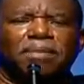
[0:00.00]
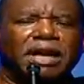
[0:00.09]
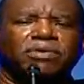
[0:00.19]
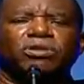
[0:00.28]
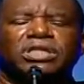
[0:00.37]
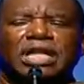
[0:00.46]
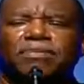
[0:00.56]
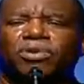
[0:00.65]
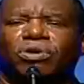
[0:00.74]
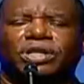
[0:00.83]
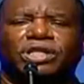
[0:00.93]
maybe you
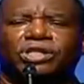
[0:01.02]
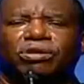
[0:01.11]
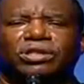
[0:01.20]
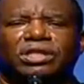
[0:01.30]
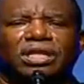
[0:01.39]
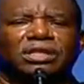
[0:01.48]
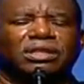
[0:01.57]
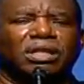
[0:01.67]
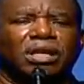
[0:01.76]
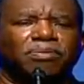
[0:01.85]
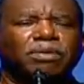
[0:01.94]
stopped going to church because
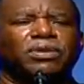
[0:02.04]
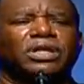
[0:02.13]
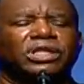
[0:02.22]
people